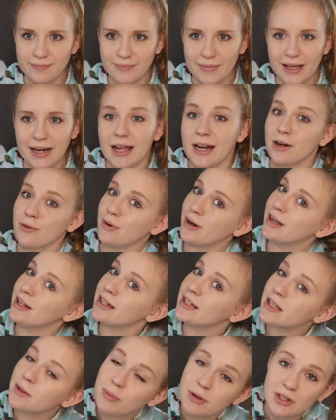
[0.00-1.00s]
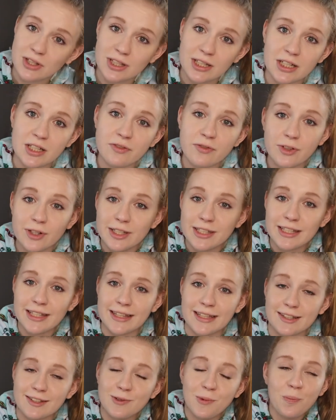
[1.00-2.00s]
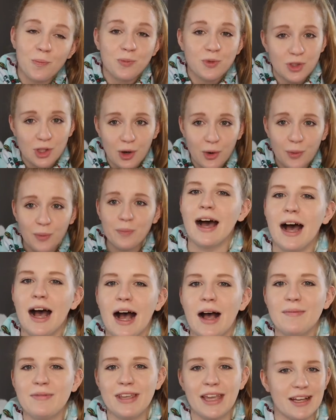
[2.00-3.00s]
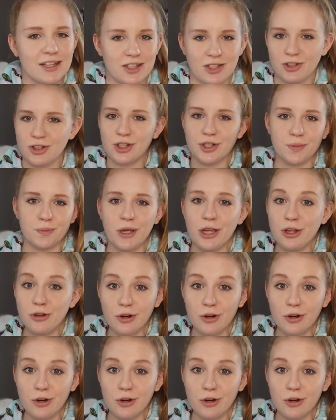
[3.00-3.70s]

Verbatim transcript: and I don't want the person that is for to see this. So, um, yeah, so you just make